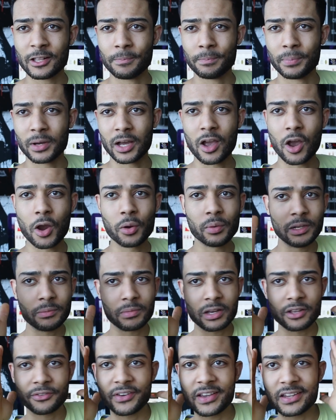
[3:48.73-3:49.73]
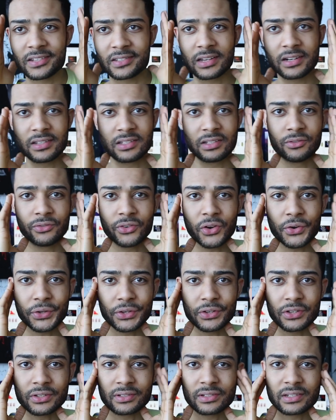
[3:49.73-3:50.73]
But only my face that is in
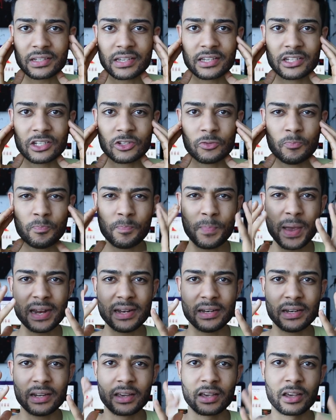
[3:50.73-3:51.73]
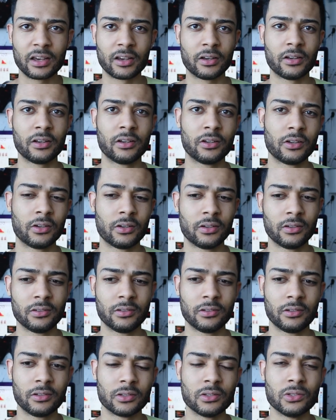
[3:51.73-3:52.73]
focus is bending and
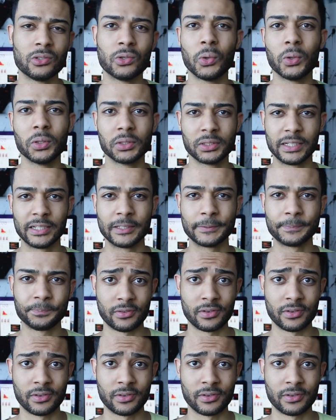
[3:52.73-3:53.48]
contorting.